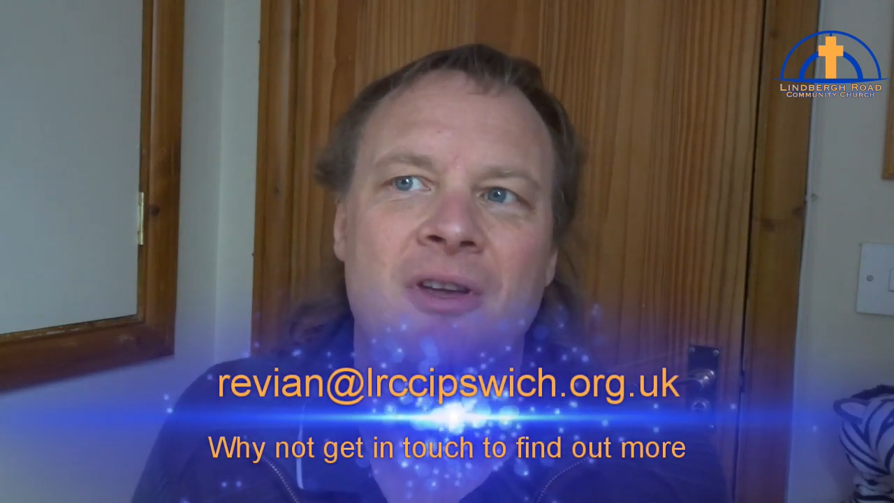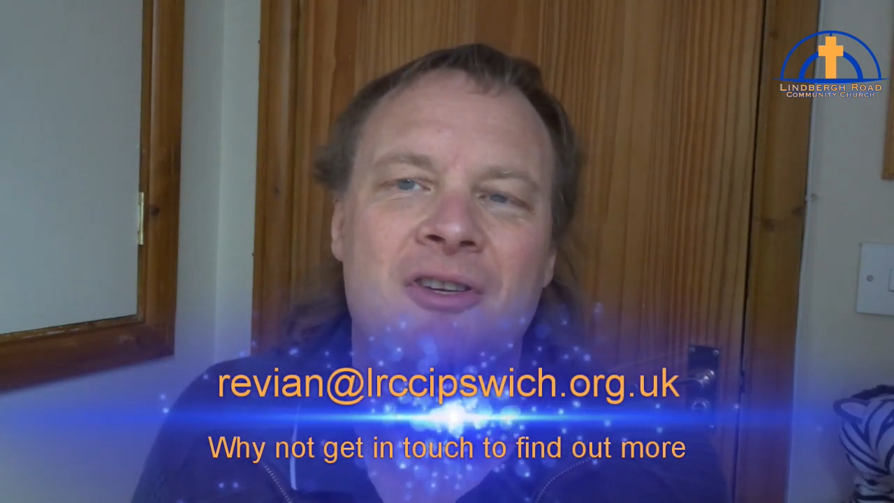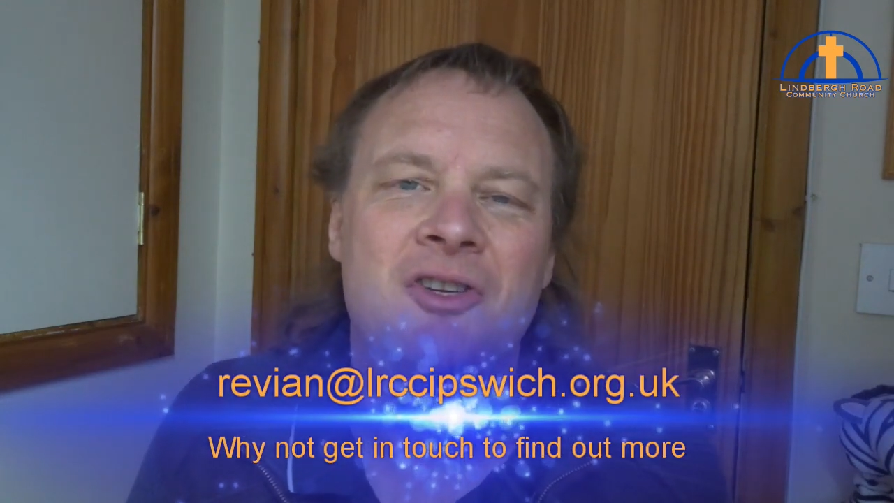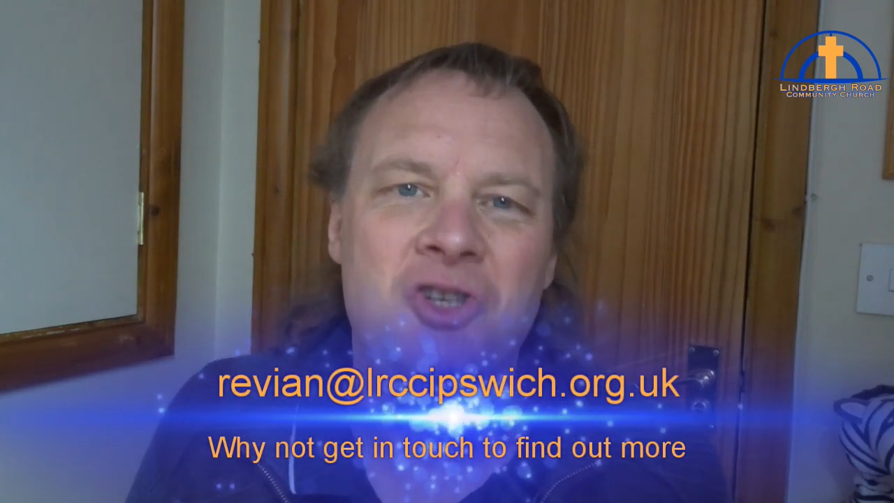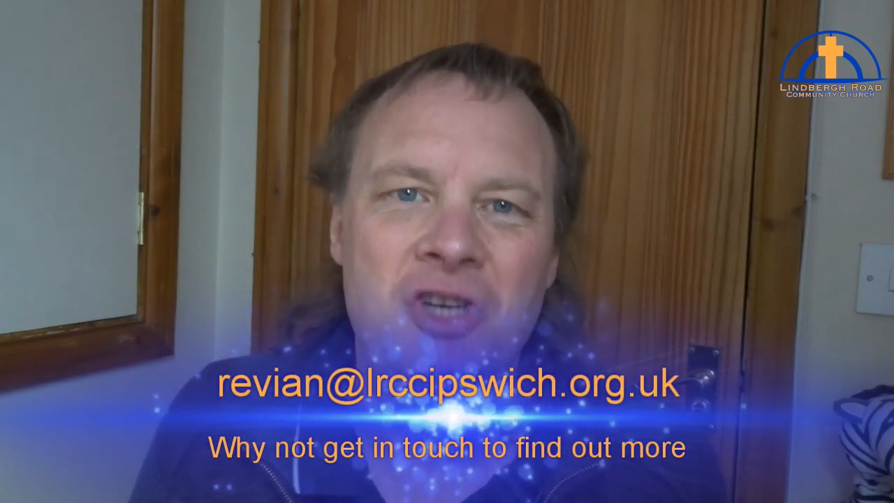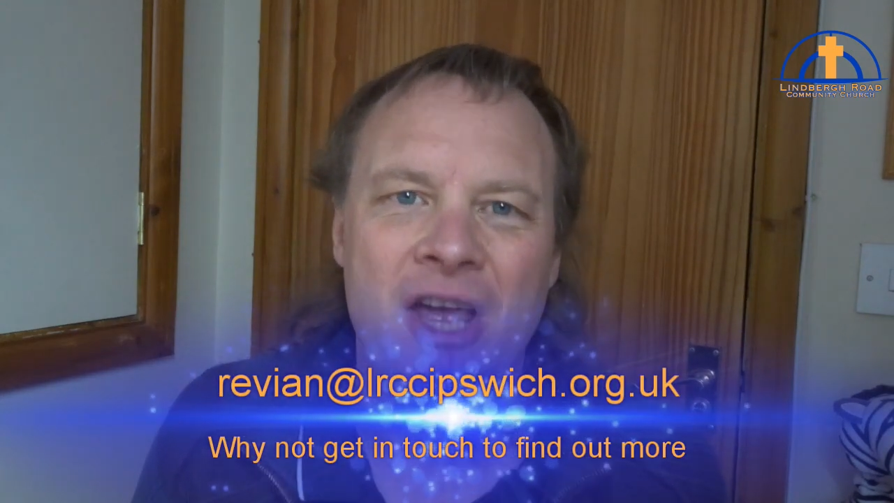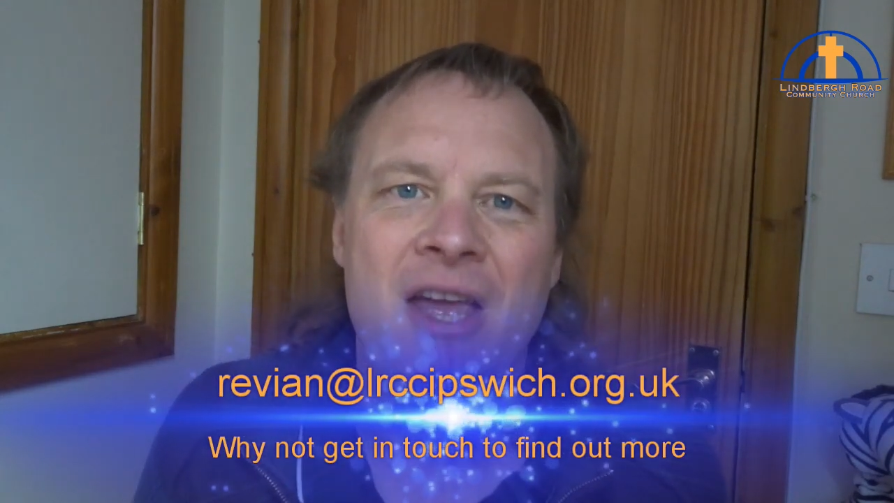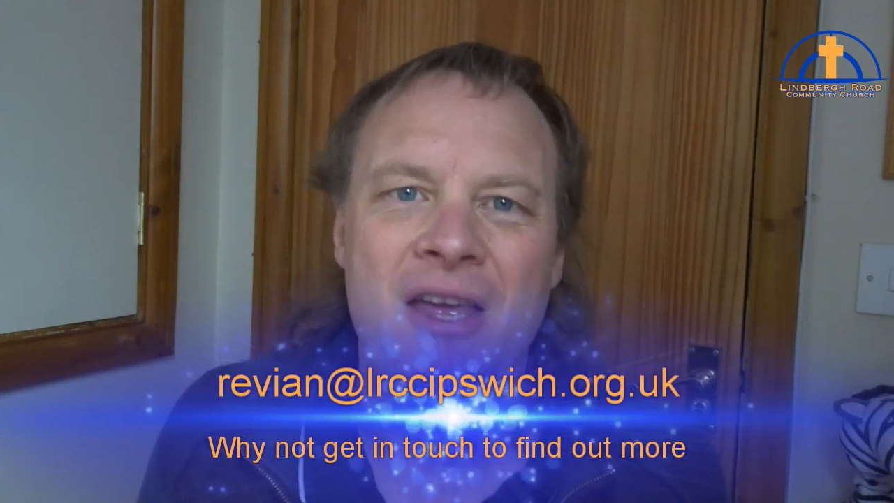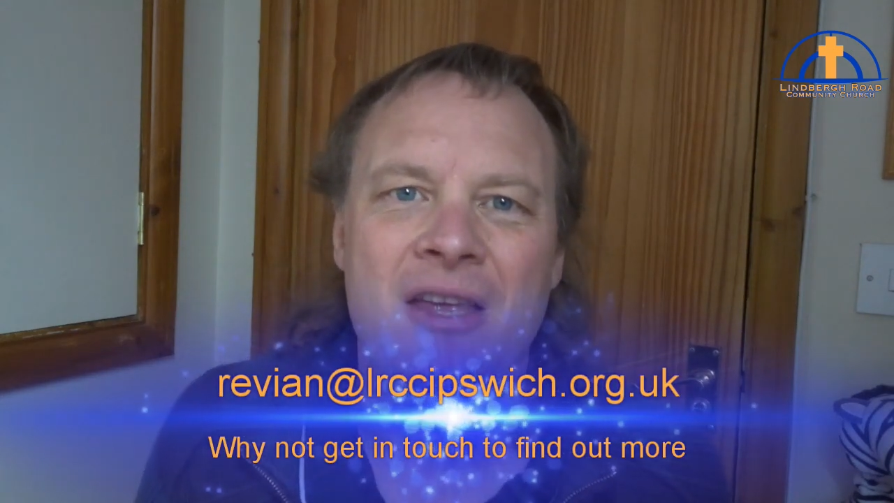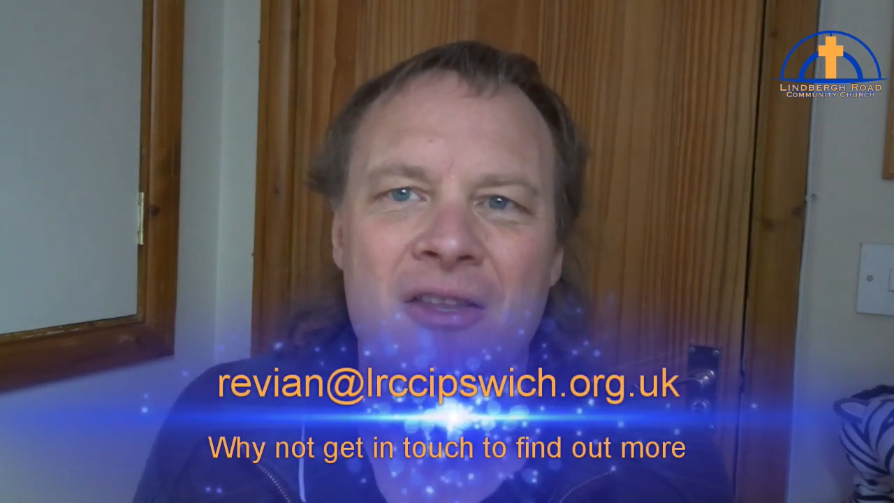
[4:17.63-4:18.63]
to
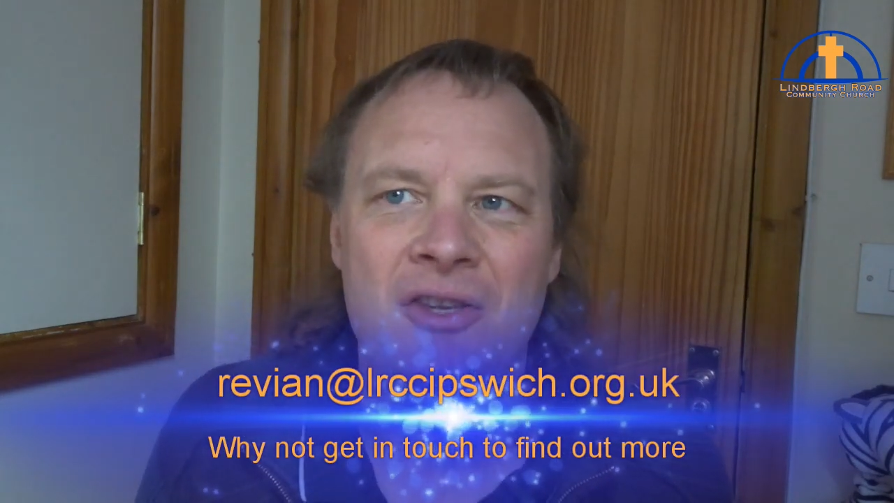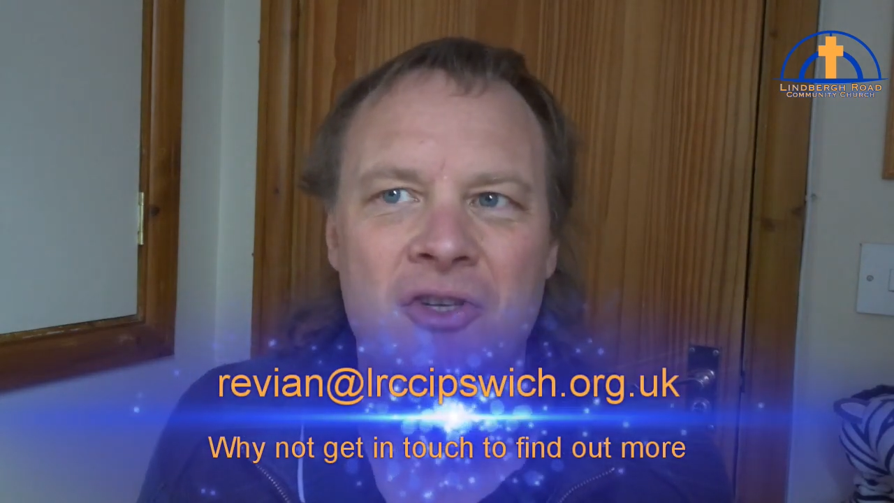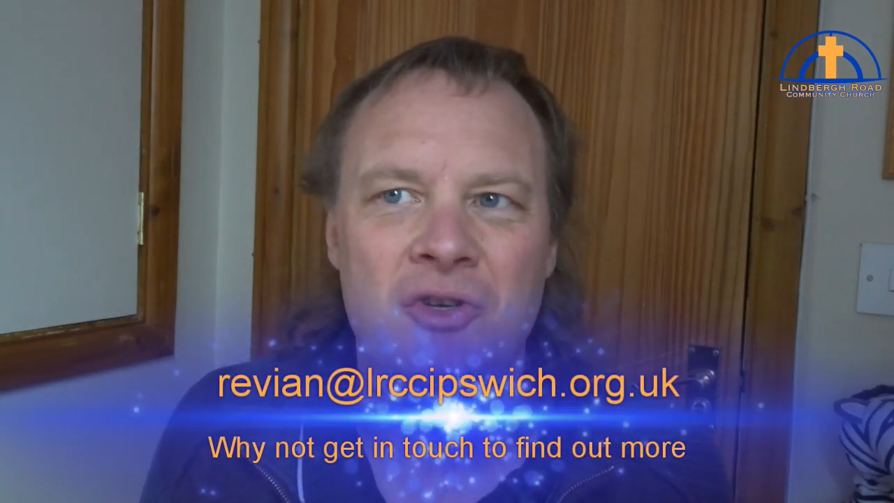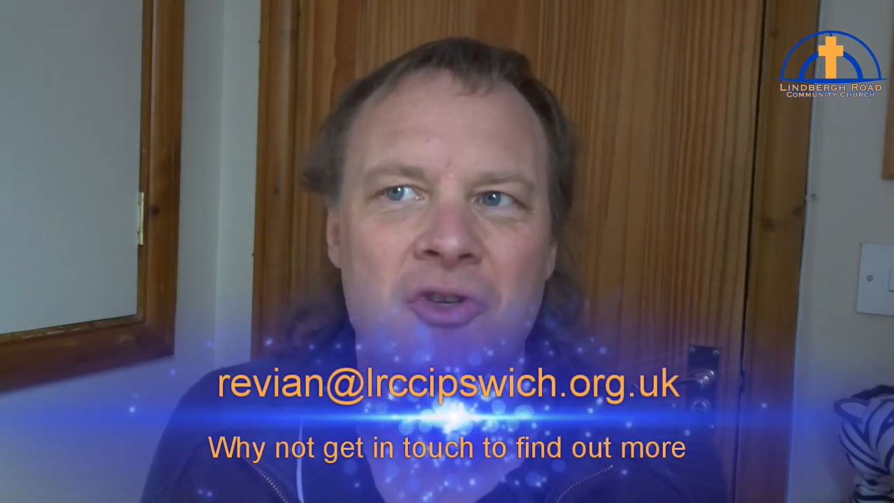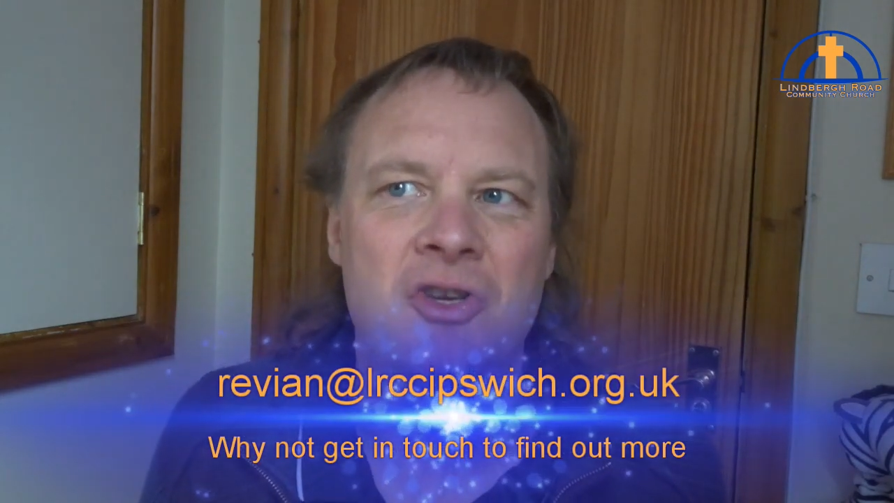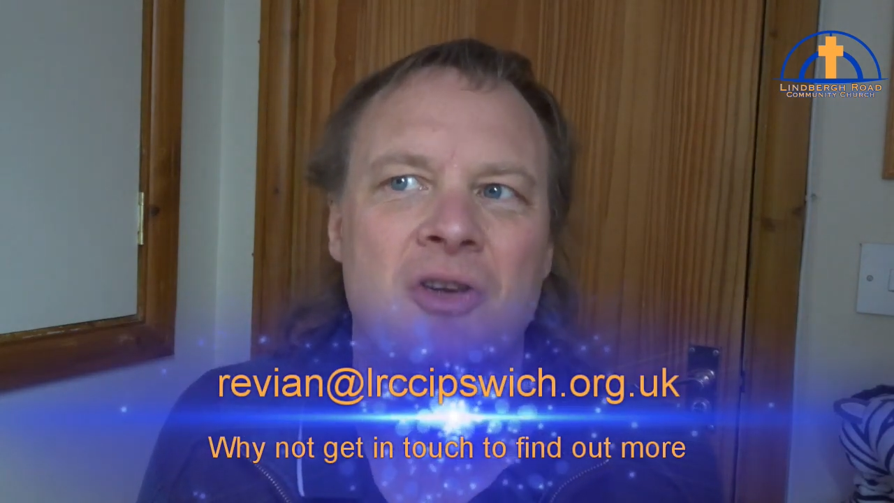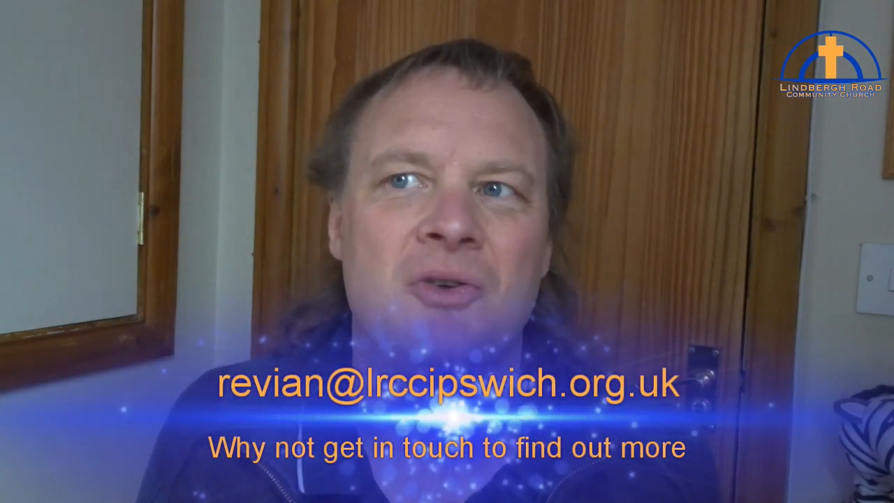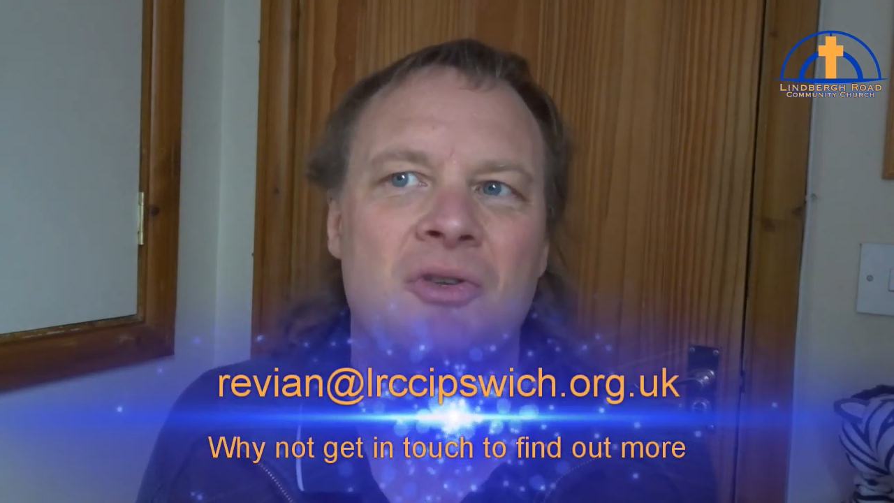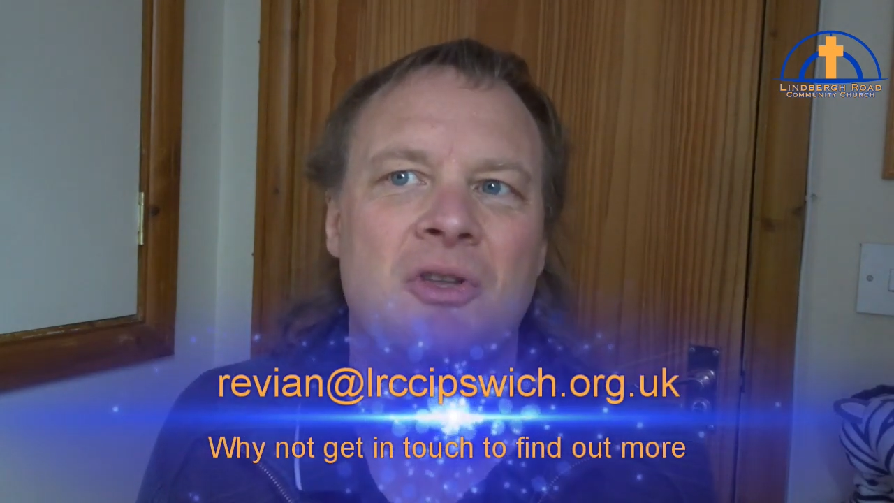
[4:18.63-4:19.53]
share this good news